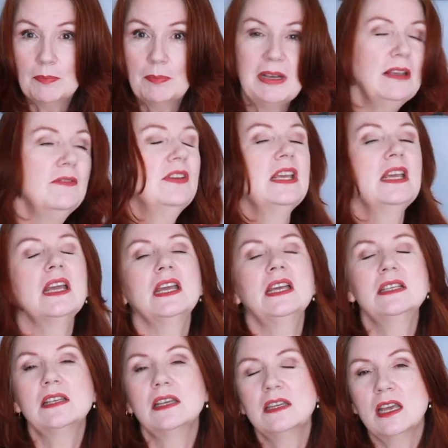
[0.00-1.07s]
the Plivi
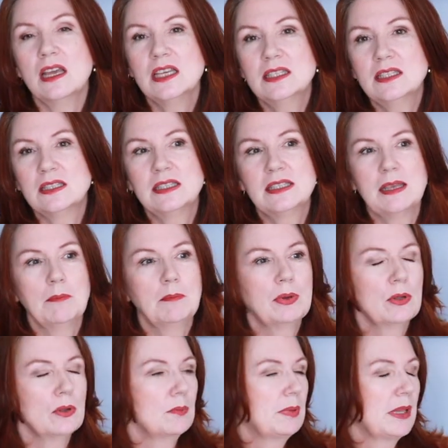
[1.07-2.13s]
is nice and
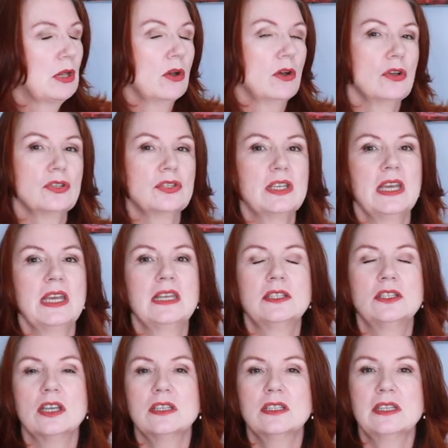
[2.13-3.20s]
simple because it
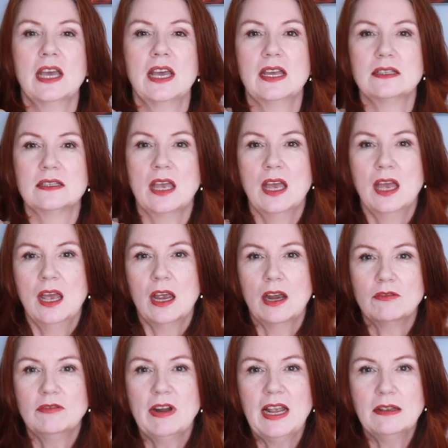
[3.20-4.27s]
just has
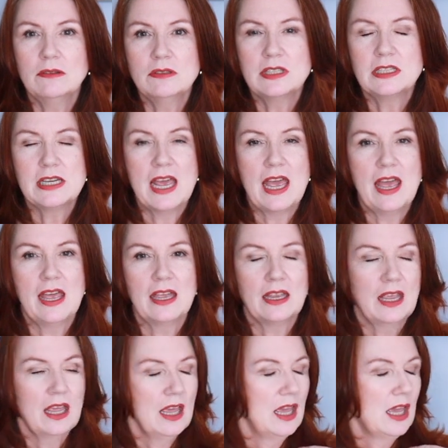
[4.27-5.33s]
a round
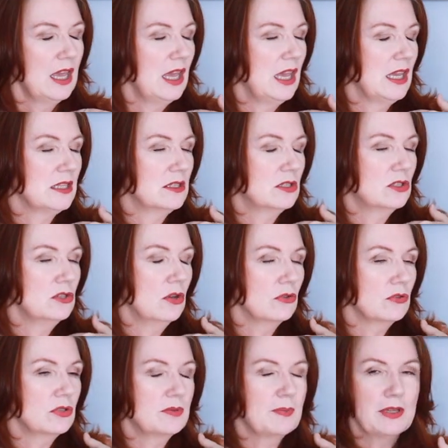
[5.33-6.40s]
neck. It's
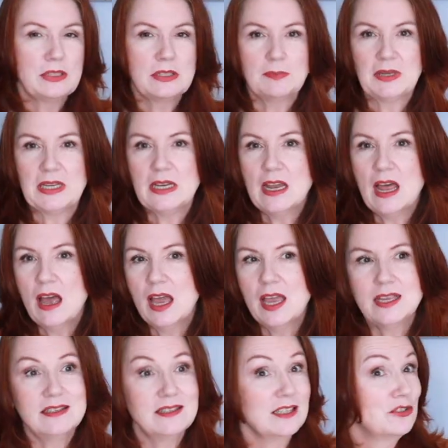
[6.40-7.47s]
not supposed to be
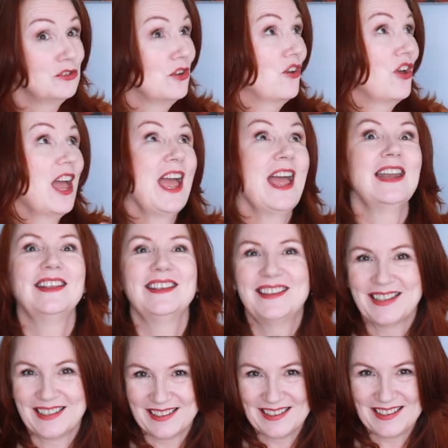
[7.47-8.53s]
lined. It's not
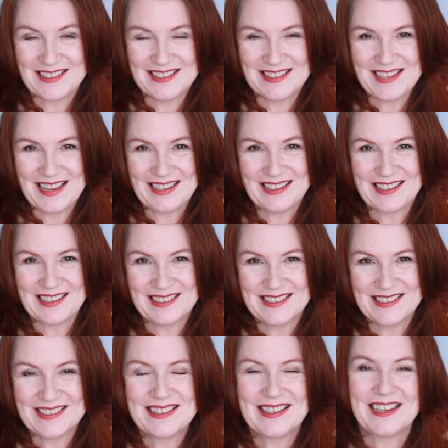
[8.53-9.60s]
anything like as technical
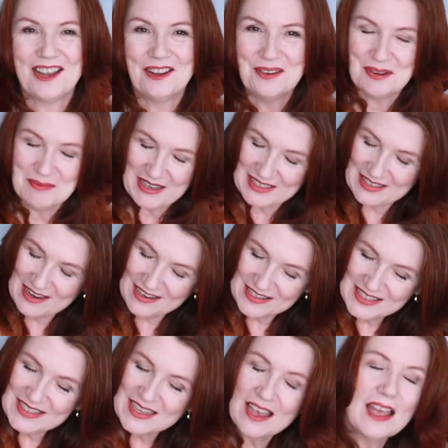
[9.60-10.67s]
as the coat I made
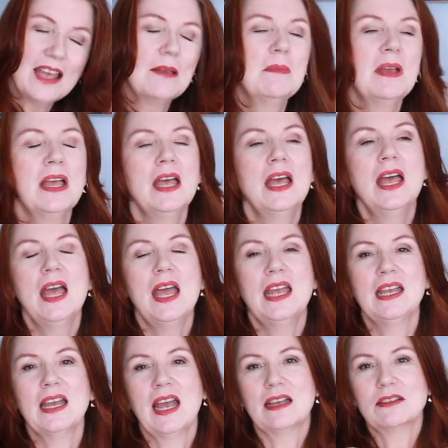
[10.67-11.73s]
last time.
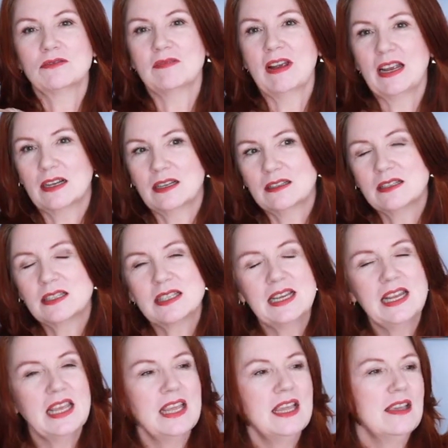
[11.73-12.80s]
It has raglan
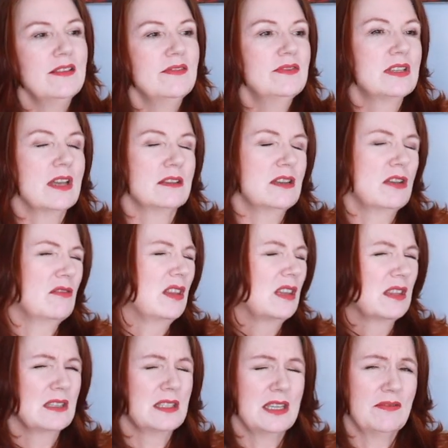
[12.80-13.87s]
sleeves. I don't think
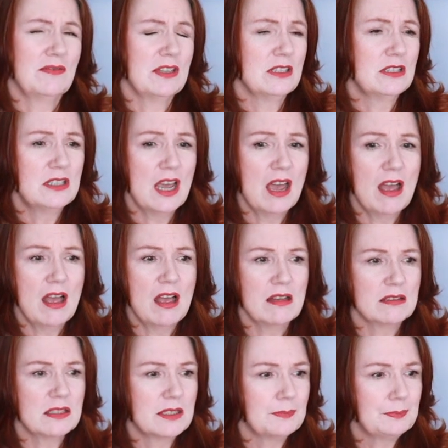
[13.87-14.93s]
there's even a
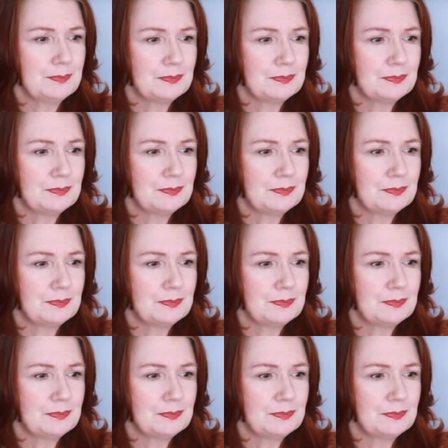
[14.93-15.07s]
dart.